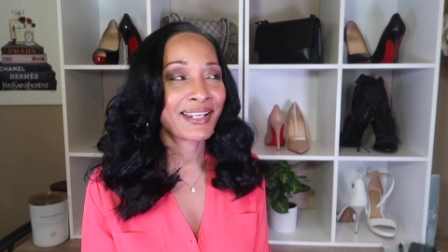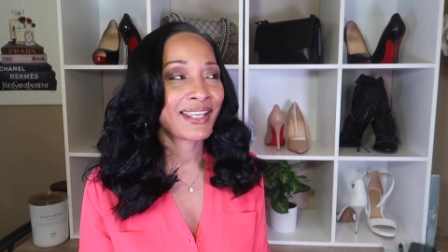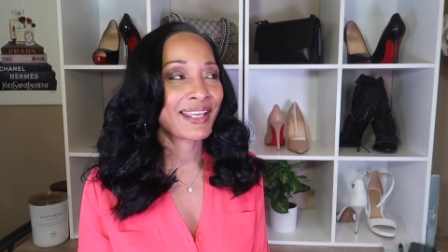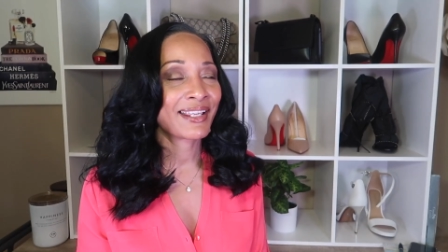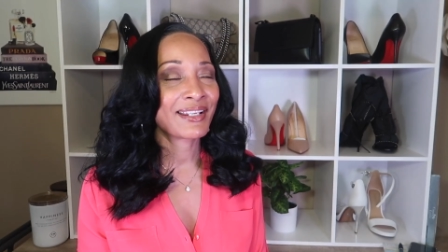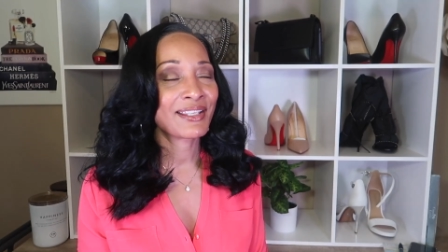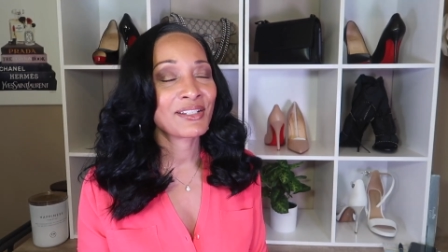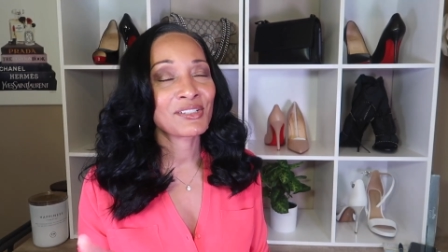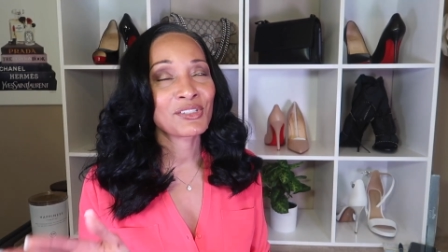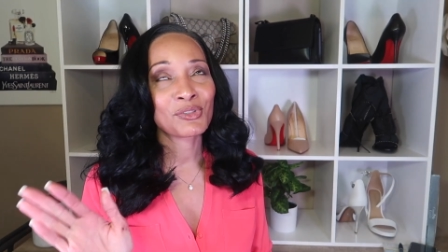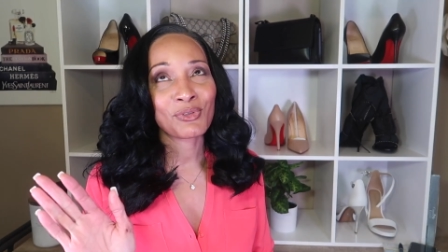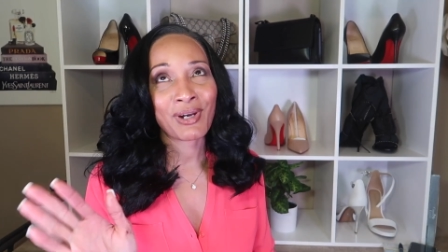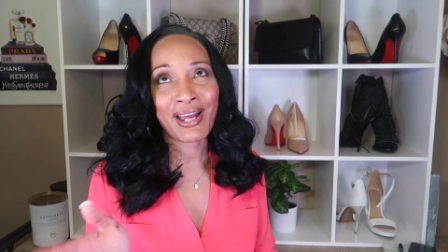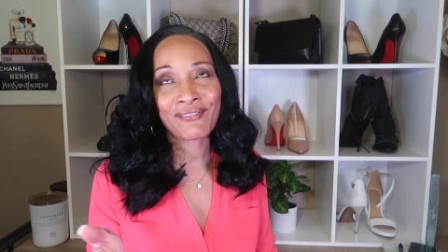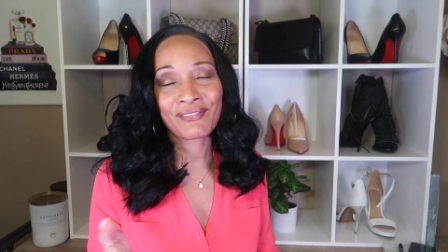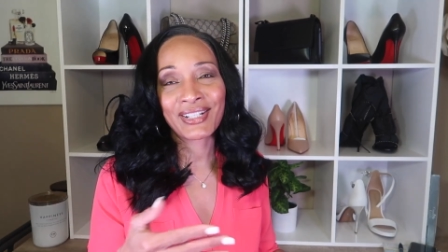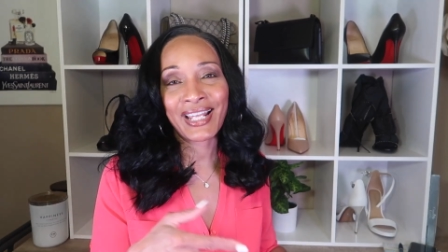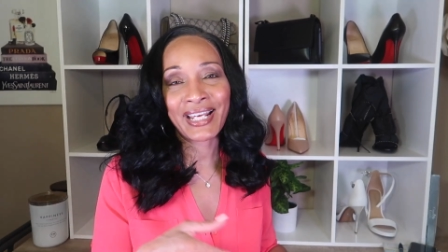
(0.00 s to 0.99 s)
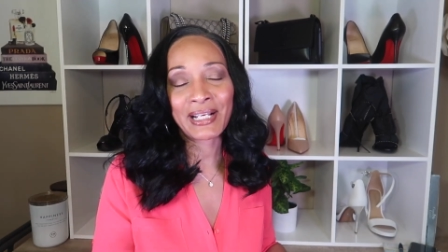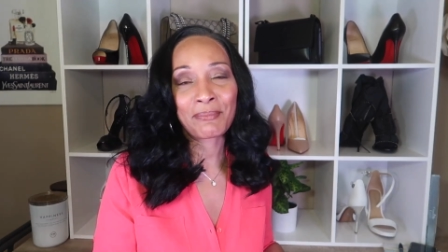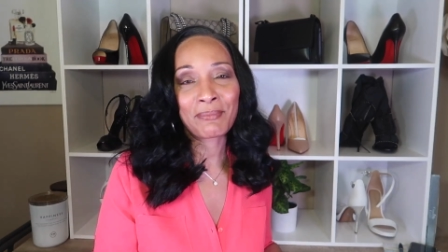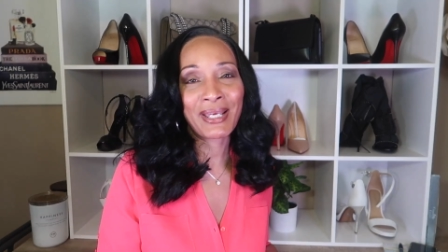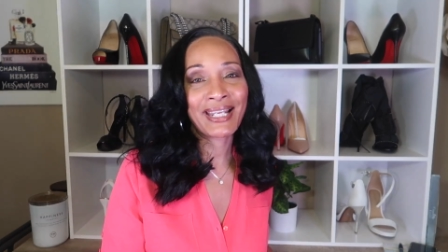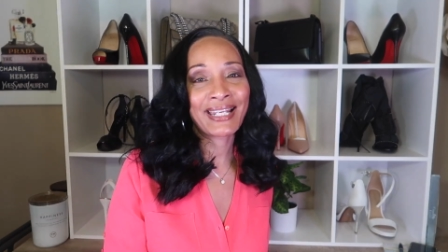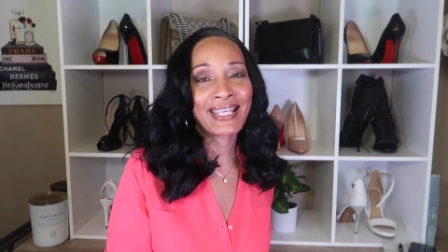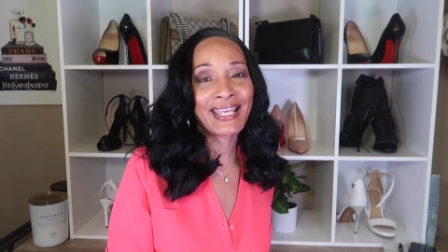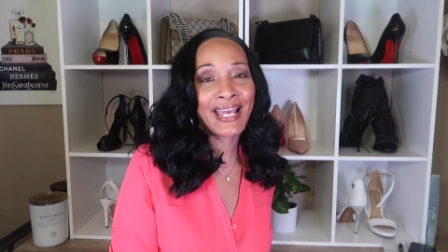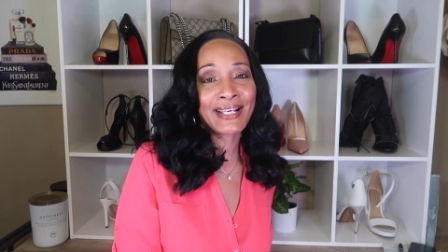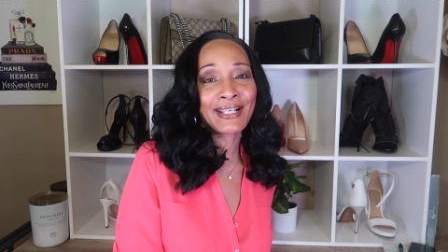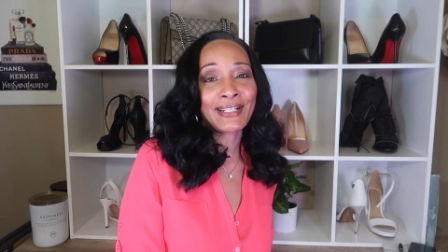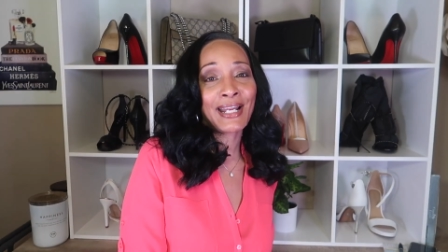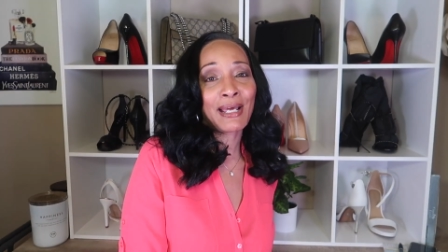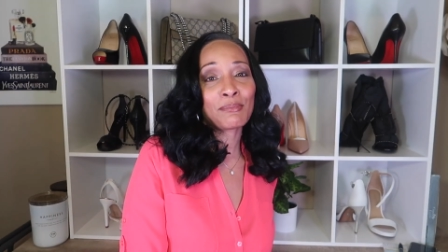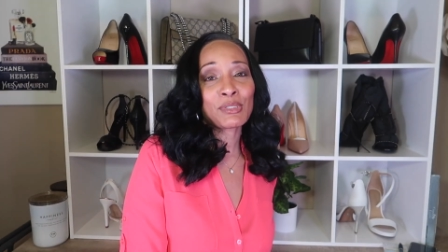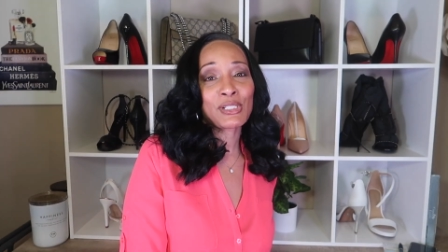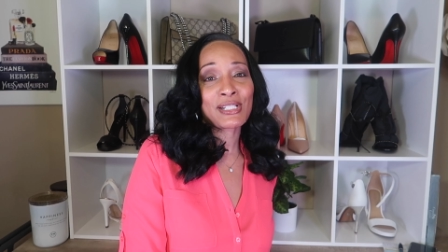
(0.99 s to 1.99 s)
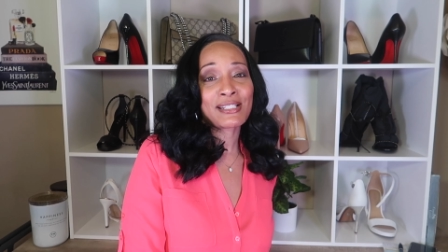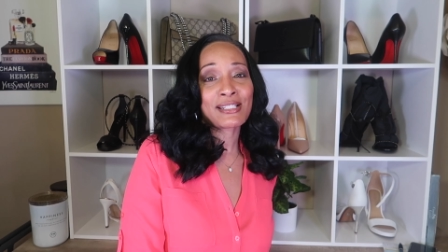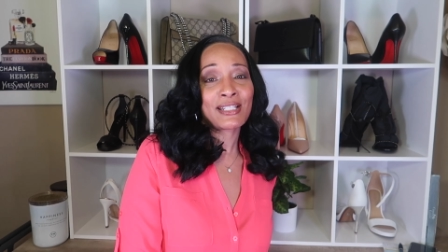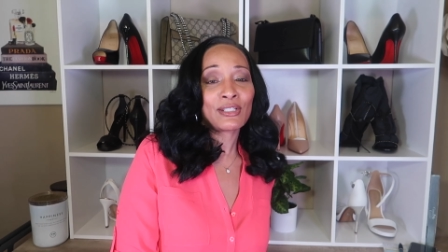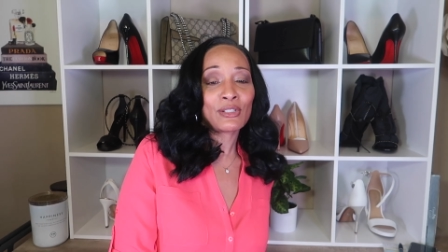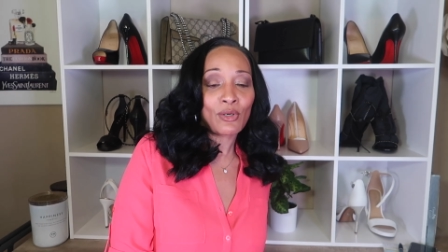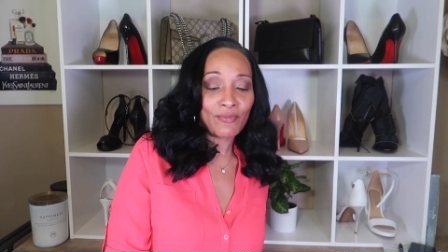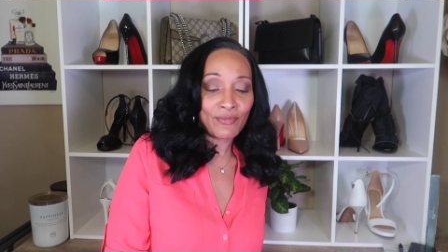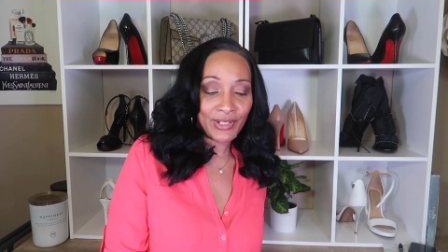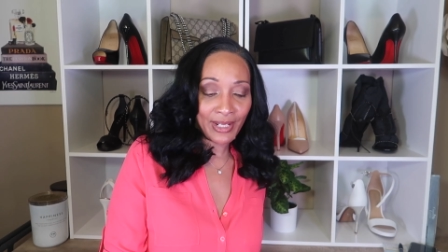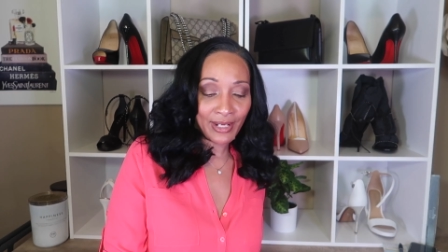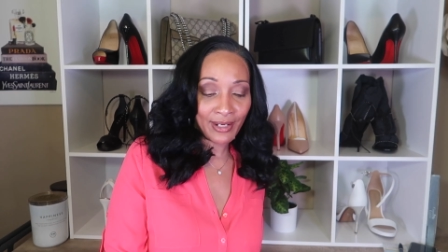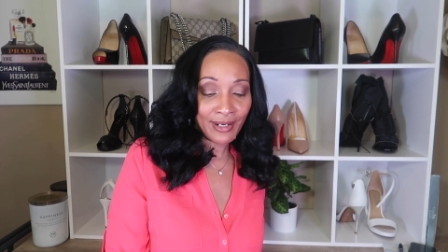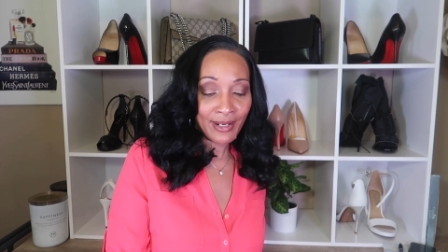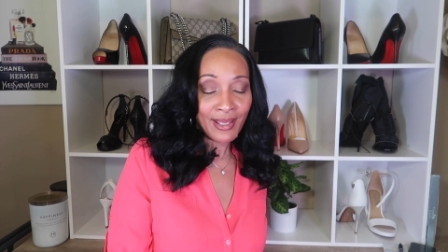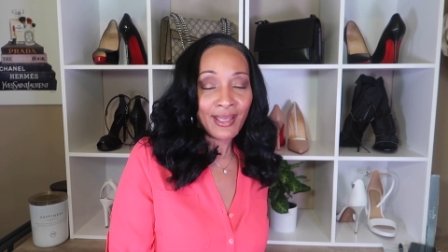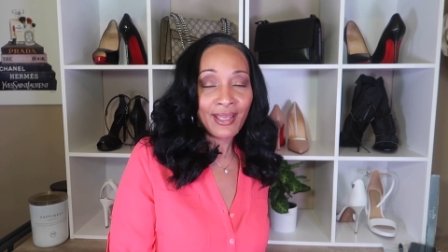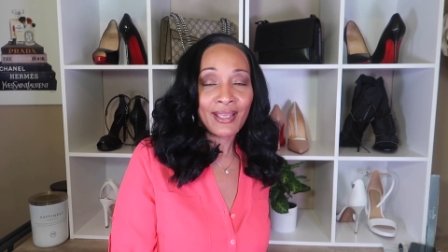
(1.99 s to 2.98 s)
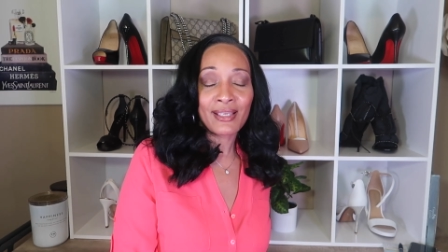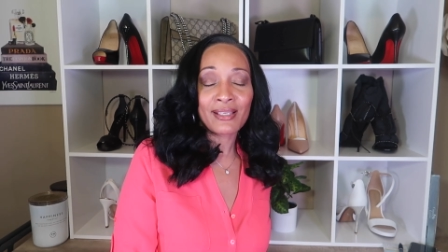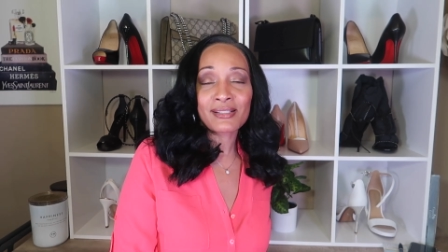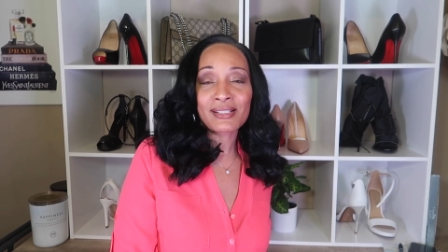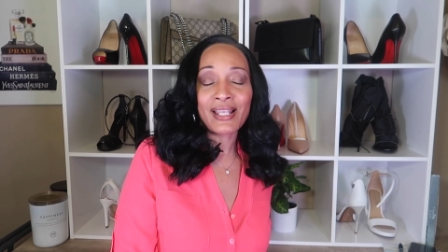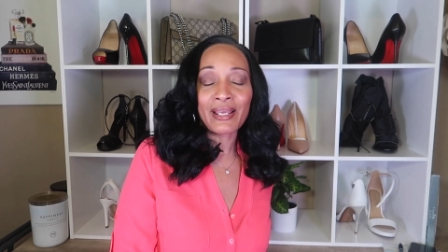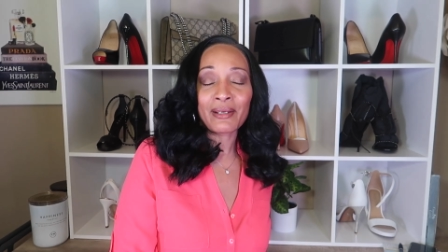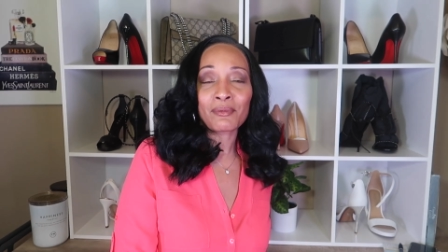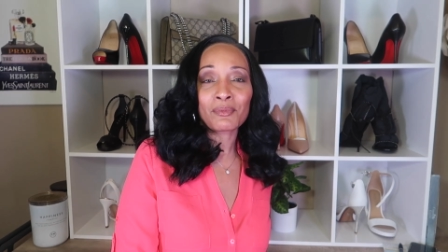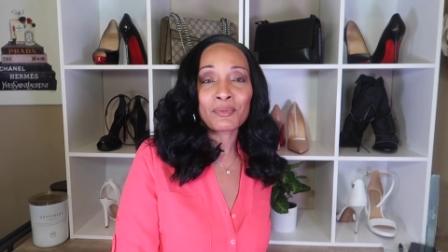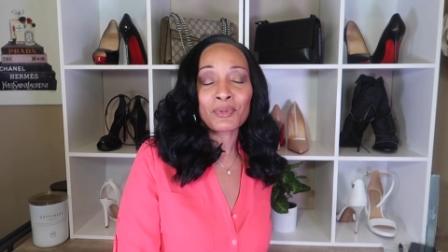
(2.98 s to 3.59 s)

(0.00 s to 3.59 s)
then he's driving like a maniac, and I'm just sitting over there, and he's like,